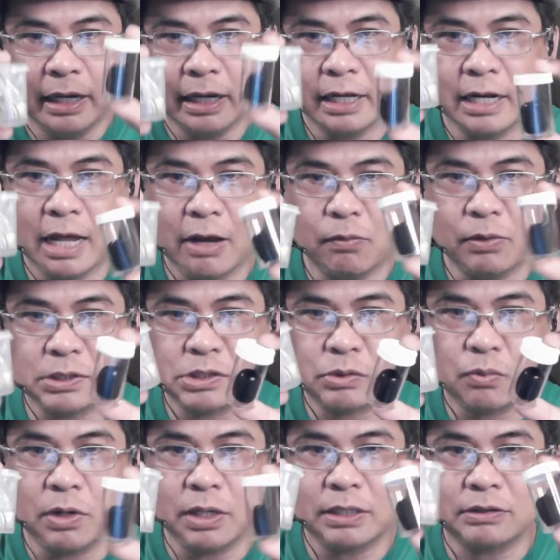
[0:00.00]
And I was
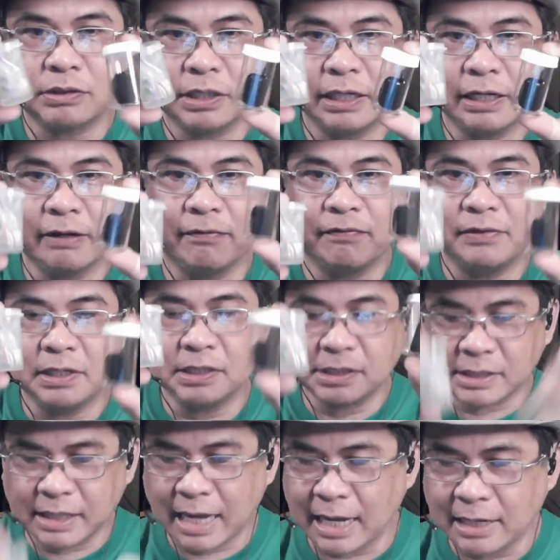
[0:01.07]
wondering if this
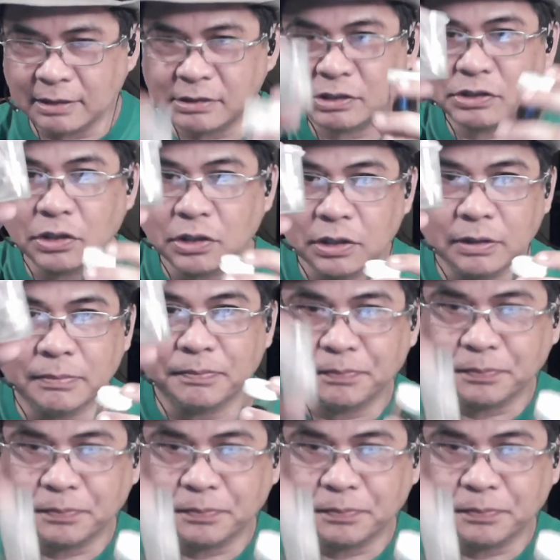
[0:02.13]
canister